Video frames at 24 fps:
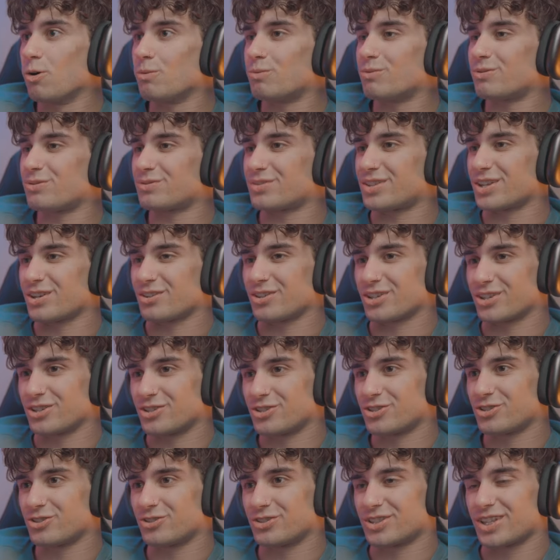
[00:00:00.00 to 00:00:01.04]
there you go, Joel.
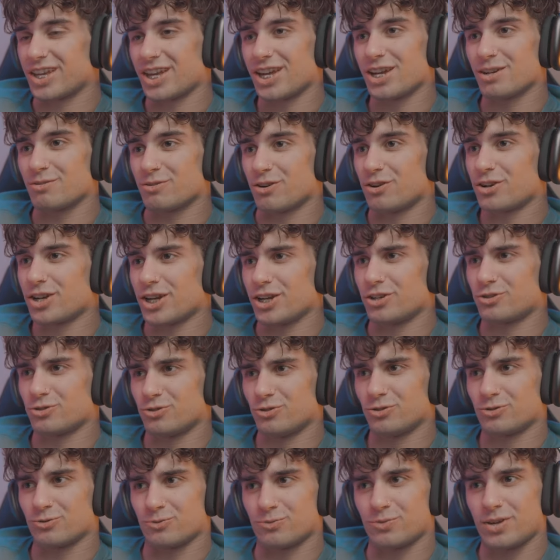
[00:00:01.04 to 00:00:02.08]
Damn, okay, Joel's
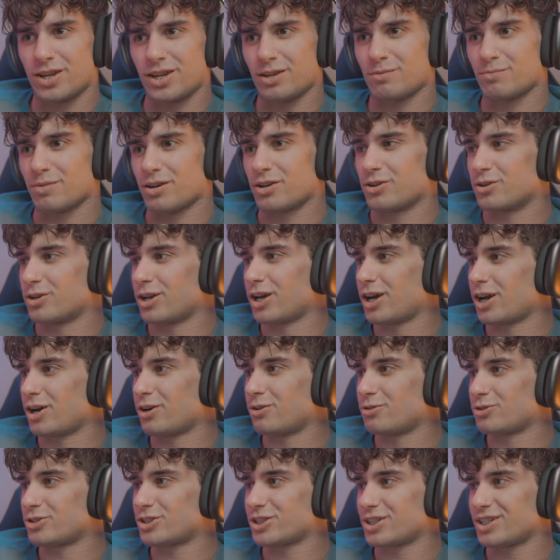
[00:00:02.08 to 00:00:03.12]
way better now.
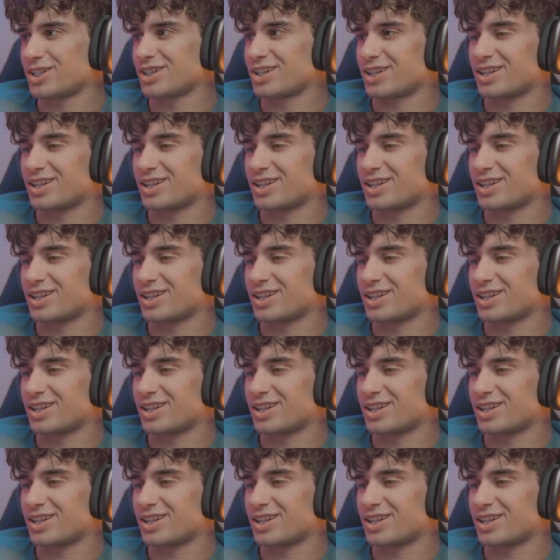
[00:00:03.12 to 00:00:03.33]
Shit.